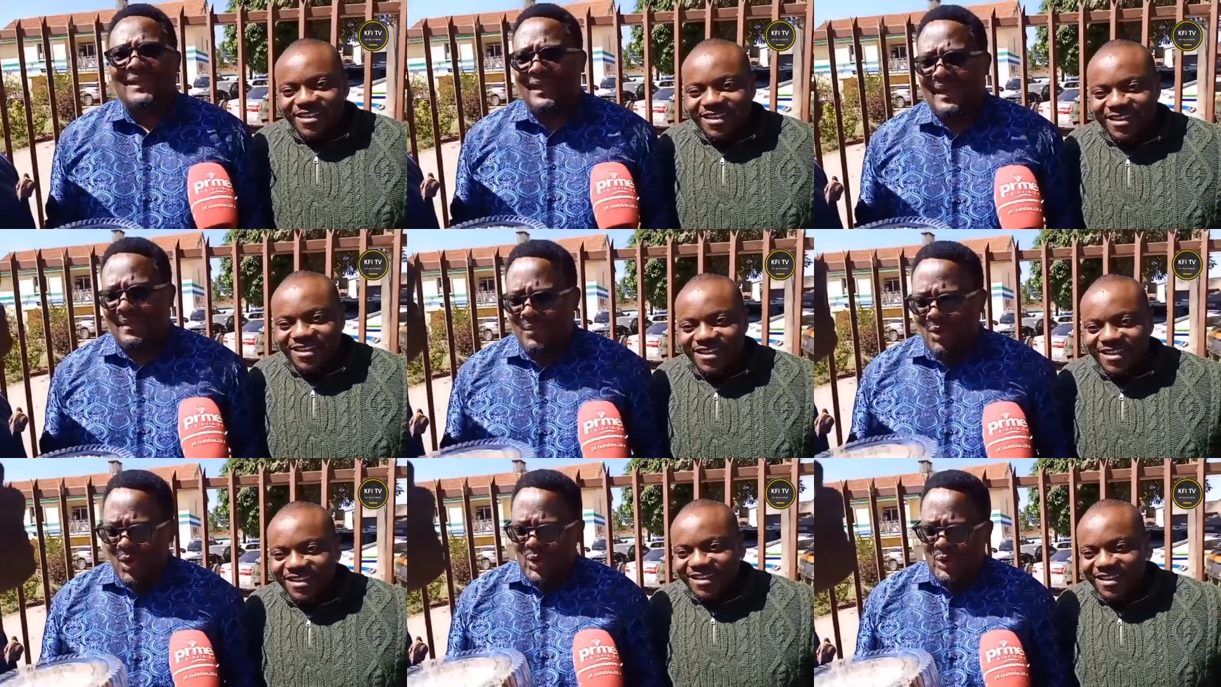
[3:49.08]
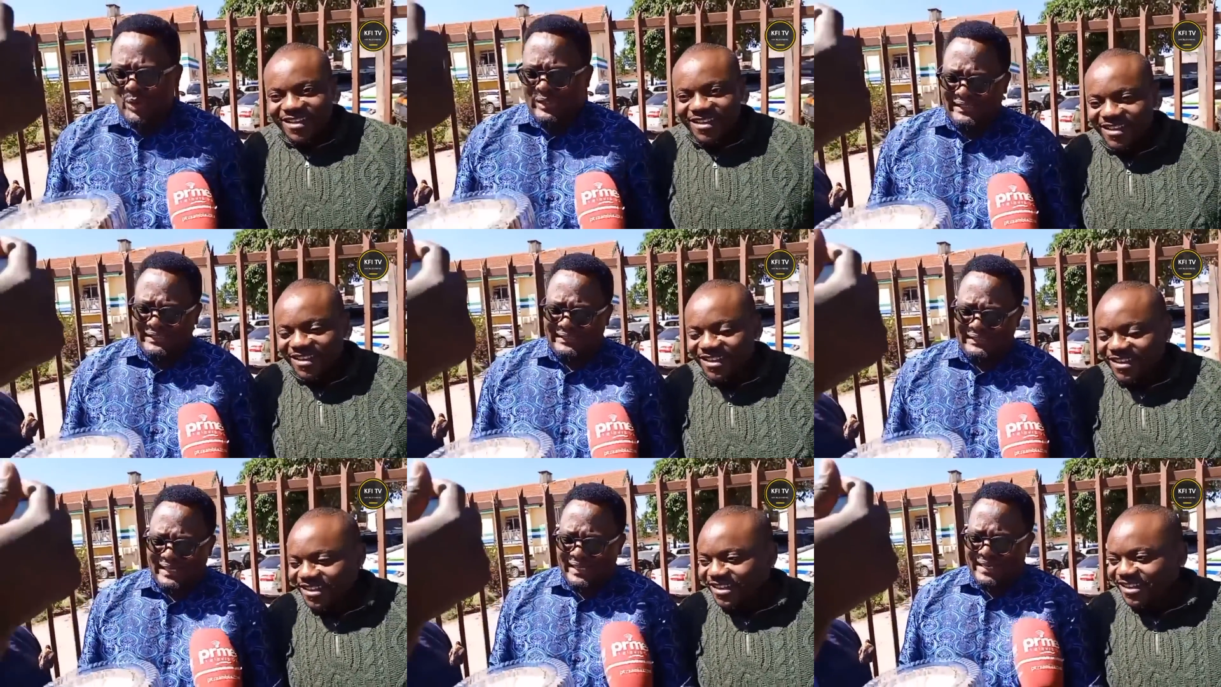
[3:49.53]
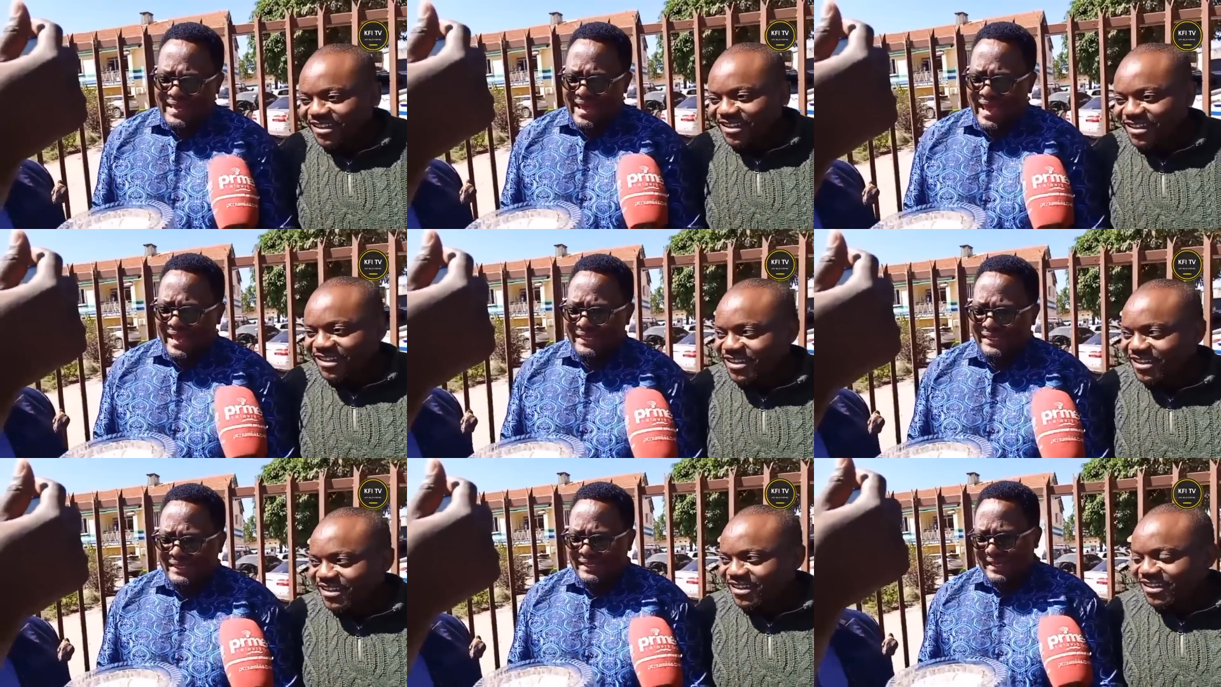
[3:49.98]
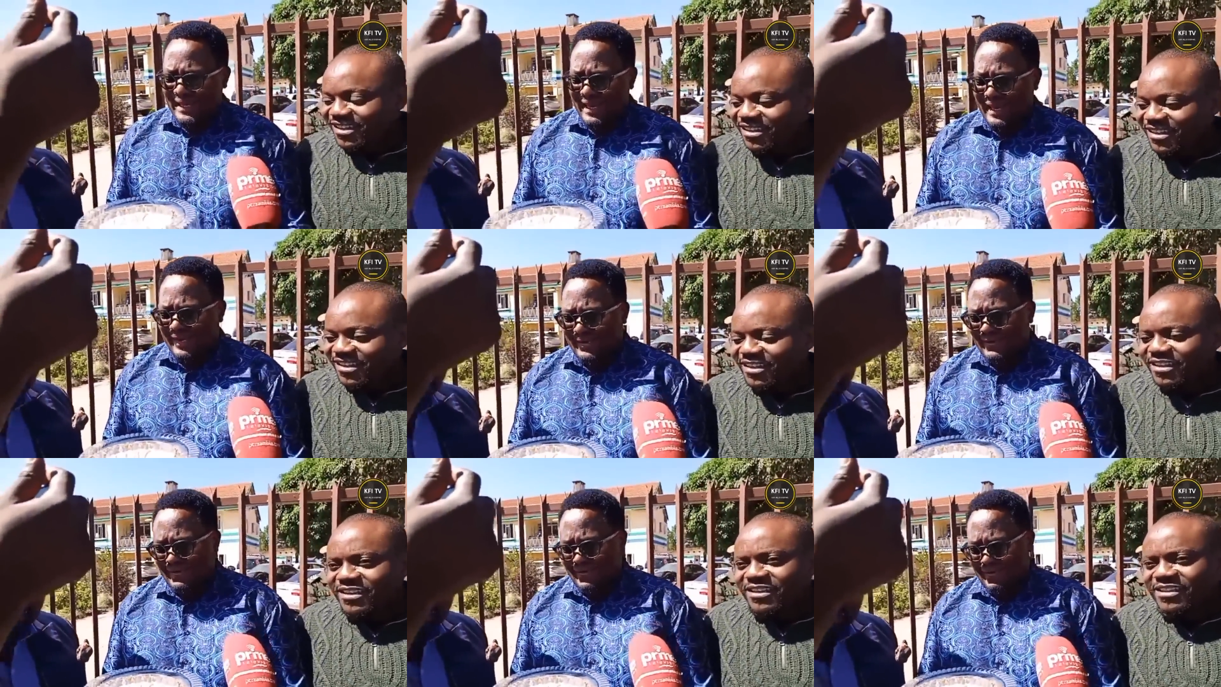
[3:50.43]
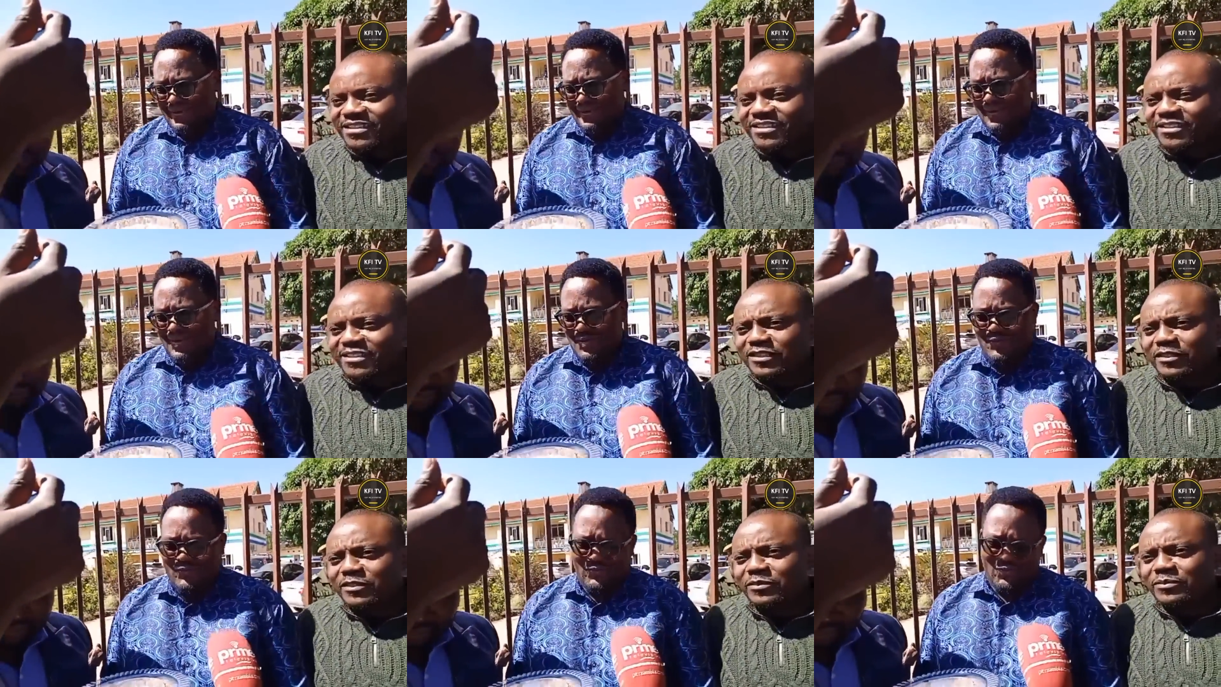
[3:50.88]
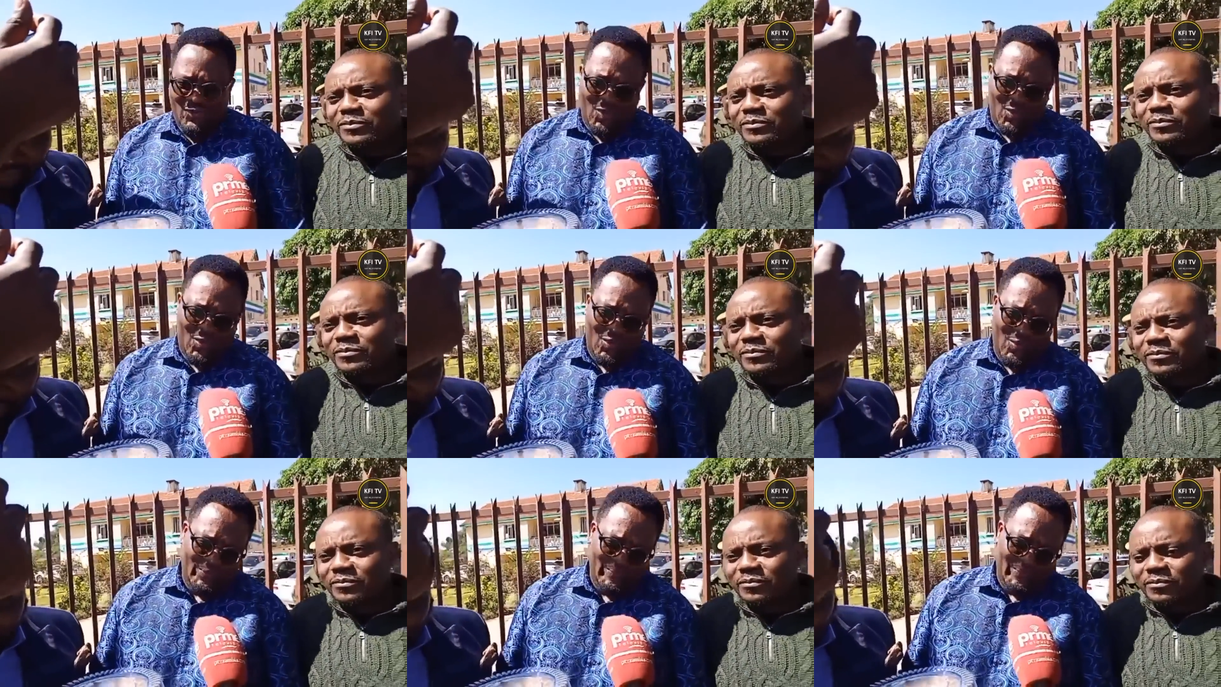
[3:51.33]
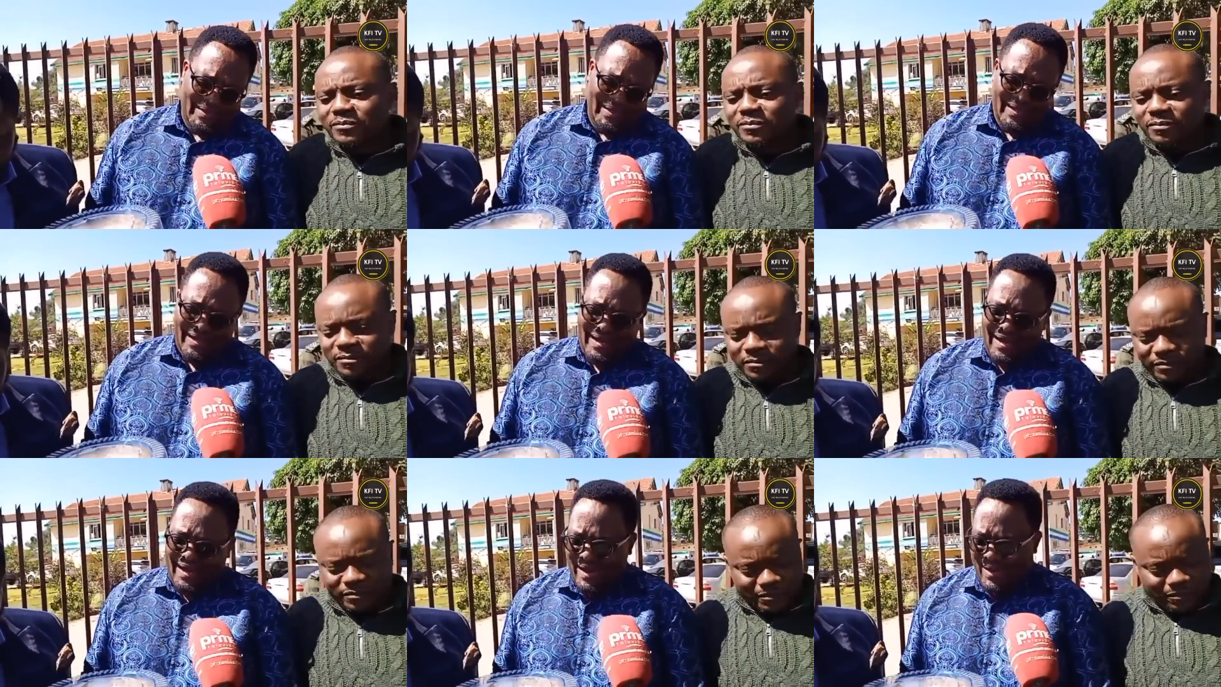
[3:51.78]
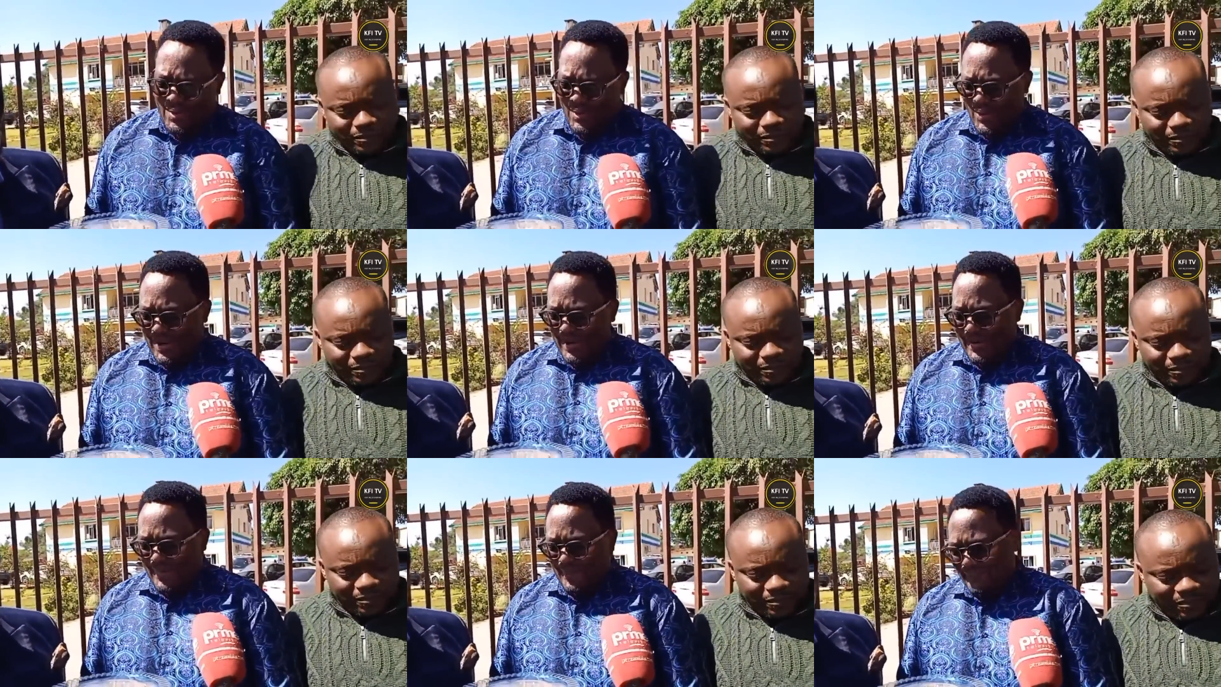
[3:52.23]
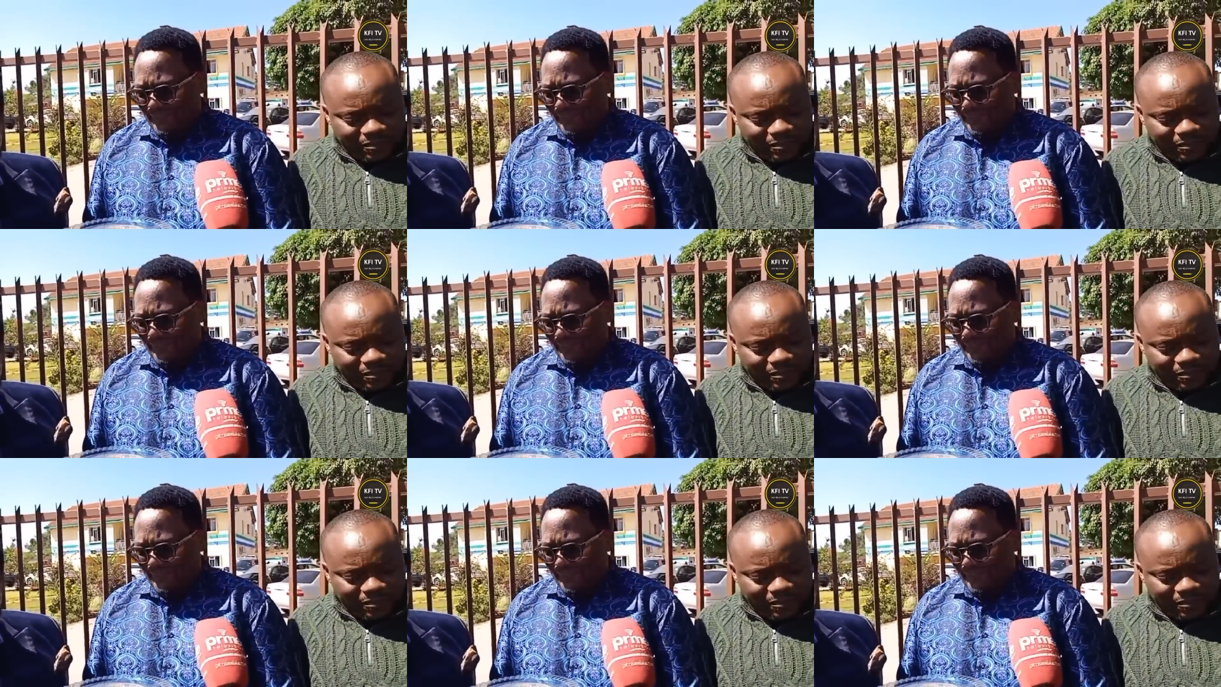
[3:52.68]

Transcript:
Speaker 1: I'm holding the cake here for our